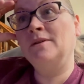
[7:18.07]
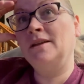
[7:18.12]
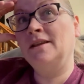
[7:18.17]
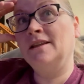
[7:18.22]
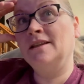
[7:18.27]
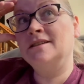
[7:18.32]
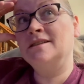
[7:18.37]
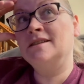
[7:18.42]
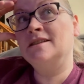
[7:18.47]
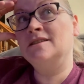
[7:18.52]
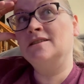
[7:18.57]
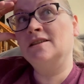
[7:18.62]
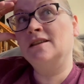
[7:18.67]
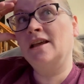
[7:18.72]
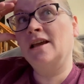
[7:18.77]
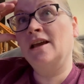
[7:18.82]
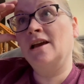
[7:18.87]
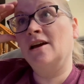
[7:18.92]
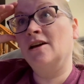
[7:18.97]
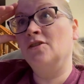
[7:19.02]
listen to
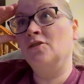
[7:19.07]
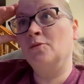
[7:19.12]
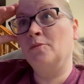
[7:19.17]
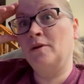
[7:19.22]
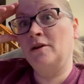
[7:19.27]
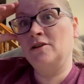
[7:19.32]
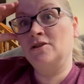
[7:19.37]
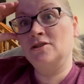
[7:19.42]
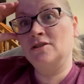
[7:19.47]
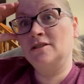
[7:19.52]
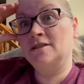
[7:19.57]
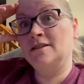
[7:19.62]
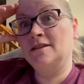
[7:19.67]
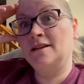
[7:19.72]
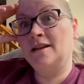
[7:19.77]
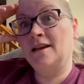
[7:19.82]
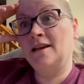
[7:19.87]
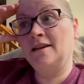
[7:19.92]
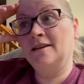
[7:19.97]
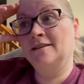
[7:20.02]
like 100 pages
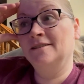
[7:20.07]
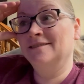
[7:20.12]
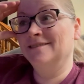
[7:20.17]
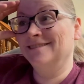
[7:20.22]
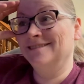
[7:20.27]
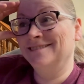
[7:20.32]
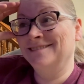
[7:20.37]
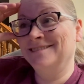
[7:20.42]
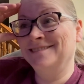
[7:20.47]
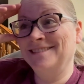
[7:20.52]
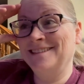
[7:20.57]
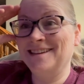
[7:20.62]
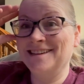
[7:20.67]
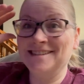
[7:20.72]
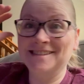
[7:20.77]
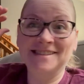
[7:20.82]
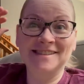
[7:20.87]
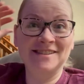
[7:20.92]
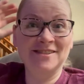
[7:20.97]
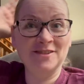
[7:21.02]
today,
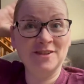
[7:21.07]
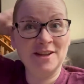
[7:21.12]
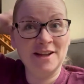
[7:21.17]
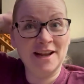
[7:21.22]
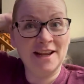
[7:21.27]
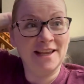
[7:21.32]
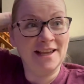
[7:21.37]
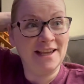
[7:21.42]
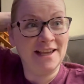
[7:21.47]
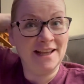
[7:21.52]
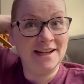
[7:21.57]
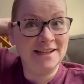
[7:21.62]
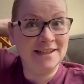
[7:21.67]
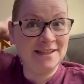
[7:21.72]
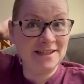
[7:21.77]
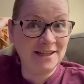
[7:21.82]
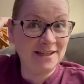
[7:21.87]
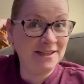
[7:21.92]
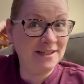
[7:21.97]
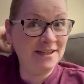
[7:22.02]
so that I can get it
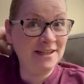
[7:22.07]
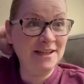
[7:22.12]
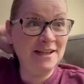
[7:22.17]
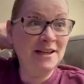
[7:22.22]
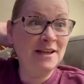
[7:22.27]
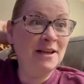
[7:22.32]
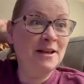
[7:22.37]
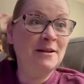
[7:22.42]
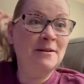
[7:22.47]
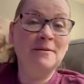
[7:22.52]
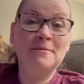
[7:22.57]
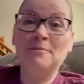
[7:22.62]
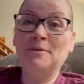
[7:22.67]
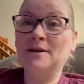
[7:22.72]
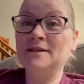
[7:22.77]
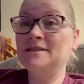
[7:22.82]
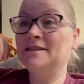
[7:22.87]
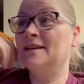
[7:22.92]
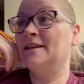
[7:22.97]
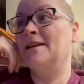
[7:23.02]
done by
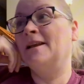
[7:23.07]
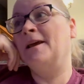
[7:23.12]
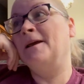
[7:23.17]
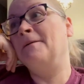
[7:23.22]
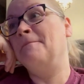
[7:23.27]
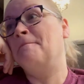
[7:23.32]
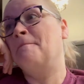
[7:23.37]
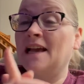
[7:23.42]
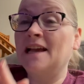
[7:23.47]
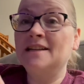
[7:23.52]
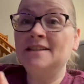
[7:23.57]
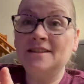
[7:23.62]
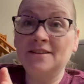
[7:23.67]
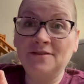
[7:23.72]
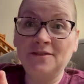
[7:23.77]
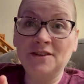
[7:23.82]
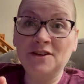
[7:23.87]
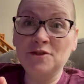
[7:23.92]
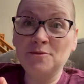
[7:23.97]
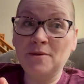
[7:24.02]
Sunday. I did
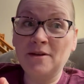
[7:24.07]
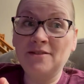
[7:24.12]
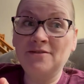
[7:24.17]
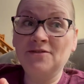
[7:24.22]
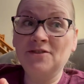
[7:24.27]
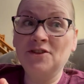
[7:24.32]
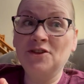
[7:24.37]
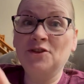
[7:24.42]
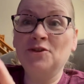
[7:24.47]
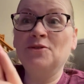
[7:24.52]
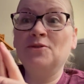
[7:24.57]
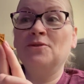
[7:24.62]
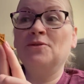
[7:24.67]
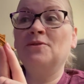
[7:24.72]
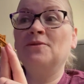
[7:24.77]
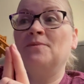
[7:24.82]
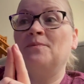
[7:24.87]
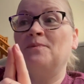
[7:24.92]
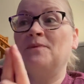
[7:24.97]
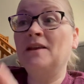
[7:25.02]
finish Made for
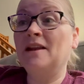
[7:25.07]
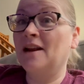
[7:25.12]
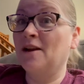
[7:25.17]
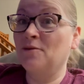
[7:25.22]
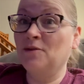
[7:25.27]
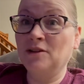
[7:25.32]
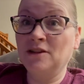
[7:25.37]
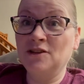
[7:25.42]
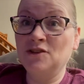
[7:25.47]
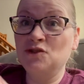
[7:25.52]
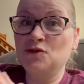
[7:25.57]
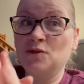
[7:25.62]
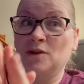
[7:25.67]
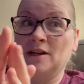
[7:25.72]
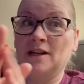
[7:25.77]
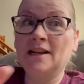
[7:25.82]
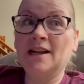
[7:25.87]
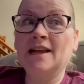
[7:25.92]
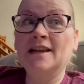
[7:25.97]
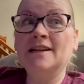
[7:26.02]
You, and I really enjoyed
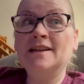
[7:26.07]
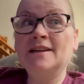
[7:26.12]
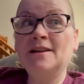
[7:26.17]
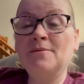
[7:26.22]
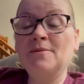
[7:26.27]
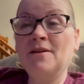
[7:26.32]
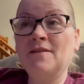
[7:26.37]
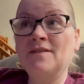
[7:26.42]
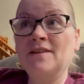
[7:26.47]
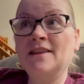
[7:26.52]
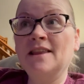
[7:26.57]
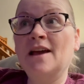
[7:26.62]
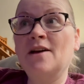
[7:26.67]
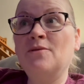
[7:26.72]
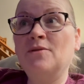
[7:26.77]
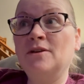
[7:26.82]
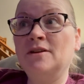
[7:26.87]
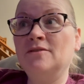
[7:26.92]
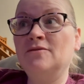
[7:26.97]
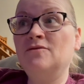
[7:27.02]
it. I ended up giving that
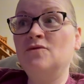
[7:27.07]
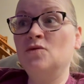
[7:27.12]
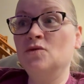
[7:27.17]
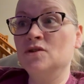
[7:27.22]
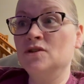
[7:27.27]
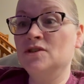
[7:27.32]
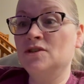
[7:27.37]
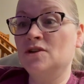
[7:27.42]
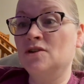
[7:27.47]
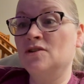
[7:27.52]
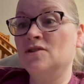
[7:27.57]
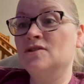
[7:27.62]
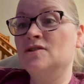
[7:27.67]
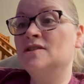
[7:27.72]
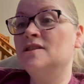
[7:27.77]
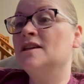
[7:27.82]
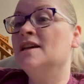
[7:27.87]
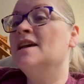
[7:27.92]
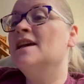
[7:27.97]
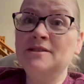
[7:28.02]
one 4
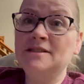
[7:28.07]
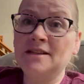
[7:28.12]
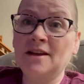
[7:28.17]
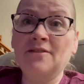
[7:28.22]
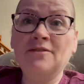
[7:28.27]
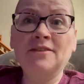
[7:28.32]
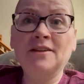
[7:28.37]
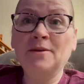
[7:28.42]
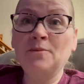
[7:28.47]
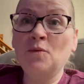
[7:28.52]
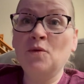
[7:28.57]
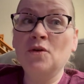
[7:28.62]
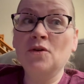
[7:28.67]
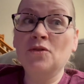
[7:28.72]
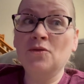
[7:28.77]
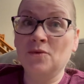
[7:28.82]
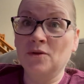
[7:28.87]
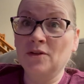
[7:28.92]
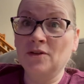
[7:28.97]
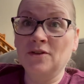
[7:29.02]
stars. It's definitely more
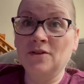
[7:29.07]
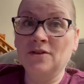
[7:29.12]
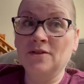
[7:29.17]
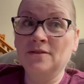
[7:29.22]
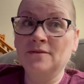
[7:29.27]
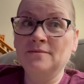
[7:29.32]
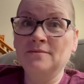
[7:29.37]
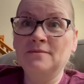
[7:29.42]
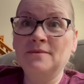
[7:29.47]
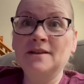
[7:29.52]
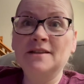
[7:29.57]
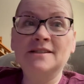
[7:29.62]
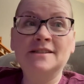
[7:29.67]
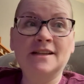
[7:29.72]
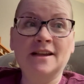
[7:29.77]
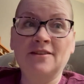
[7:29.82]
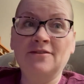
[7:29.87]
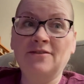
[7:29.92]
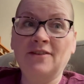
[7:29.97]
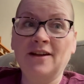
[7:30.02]
thriller than
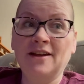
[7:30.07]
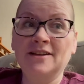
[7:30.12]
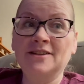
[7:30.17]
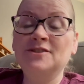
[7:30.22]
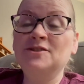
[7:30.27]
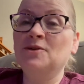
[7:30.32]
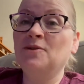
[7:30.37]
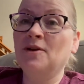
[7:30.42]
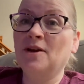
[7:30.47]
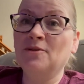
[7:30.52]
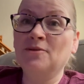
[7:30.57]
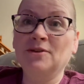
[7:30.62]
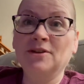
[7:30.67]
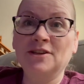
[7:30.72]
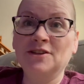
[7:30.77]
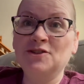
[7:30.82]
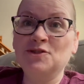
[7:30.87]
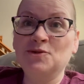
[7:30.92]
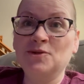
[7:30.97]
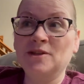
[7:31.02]
sci-fi, so I really
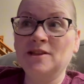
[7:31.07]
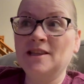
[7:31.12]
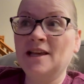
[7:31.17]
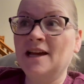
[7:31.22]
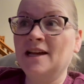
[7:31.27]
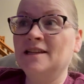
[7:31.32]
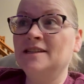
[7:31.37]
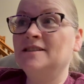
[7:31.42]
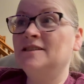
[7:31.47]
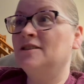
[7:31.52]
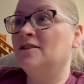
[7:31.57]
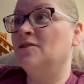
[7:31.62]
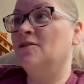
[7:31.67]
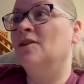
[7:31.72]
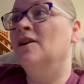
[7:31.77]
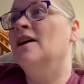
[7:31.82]
enjoyed that. So